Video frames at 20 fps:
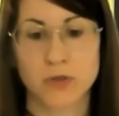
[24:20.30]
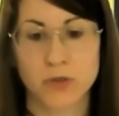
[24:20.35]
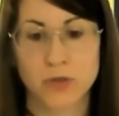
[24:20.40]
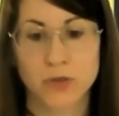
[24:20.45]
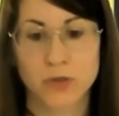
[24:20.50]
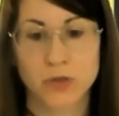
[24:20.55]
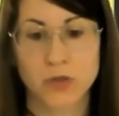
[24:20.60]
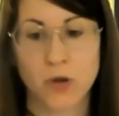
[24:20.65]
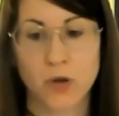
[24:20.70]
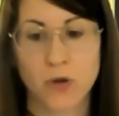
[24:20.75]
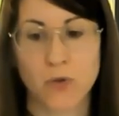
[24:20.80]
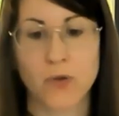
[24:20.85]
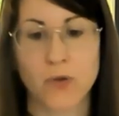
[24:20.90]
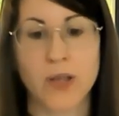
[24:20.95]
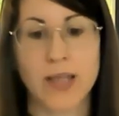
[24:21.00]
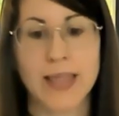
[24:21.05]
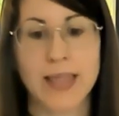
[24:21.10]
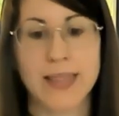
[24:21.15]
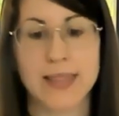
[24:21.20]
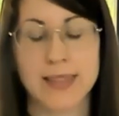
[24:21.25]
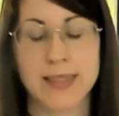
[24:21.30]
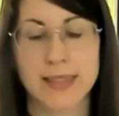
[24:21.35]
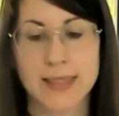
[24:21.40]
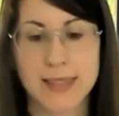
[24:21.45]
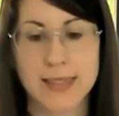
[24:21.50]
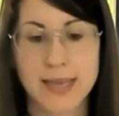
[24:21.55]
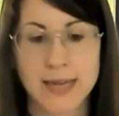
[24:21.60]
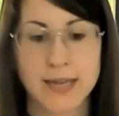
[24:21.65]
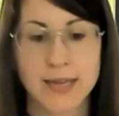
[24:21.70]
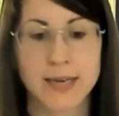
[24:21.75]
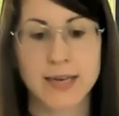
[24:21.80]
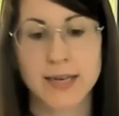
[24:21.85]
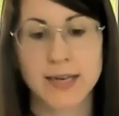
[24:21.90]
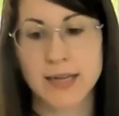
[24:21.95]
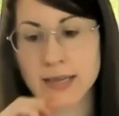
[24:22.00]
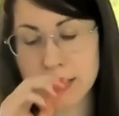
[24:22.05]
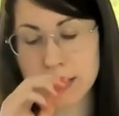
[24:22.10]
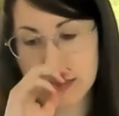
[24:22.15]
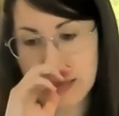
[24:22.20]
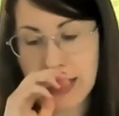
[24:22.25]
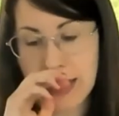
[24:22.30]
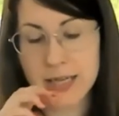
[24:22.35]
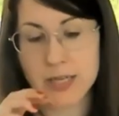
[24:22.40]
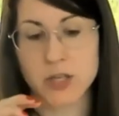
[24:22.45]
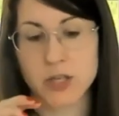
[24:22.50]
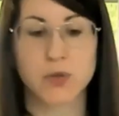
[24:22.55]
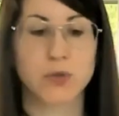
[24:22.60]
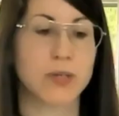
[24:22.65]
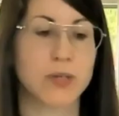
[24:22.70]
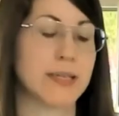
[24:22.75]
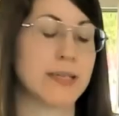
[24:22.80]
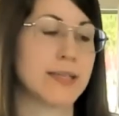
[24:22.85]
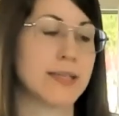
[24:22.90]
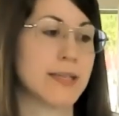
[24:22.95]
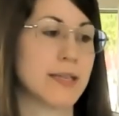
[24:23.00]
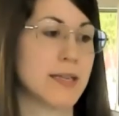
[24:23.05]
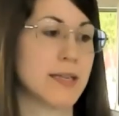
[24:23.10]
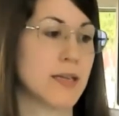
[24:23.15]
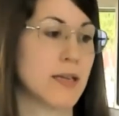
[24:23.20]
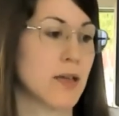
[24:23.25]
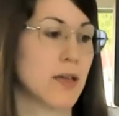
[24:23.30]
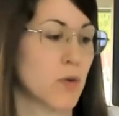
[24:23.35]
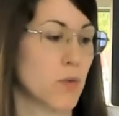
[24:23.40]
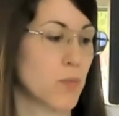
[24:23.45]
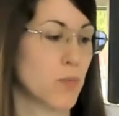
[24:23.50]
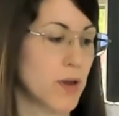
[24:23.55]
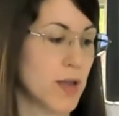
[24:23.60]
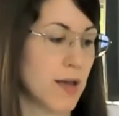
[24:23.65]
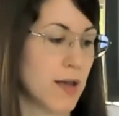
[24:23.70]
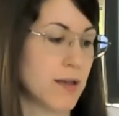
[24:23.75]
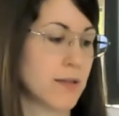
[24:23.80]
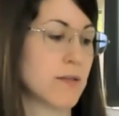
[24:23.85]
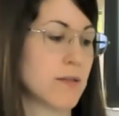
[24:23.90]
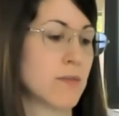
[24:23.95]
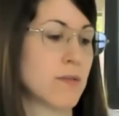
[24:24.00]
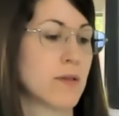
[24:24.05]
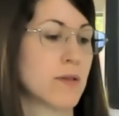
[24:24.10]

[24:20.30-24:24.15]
So then, as you can see, we had